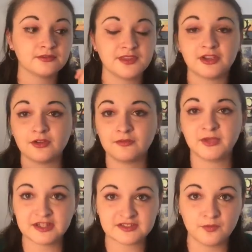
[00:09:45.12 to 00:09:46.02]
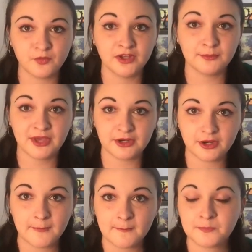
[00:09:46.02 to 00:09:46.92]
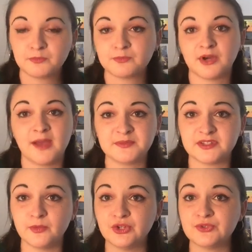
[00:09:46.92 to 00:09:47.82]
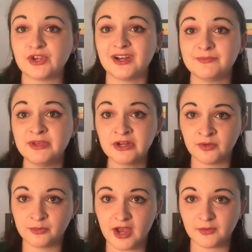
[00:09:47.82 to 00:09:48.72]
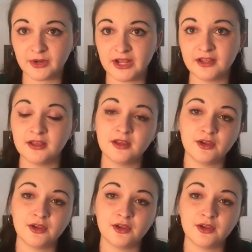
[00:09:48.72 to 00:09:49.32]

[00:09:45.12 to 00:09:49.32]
They could have picked someone better. Perhaps someone who's already been on Broadway,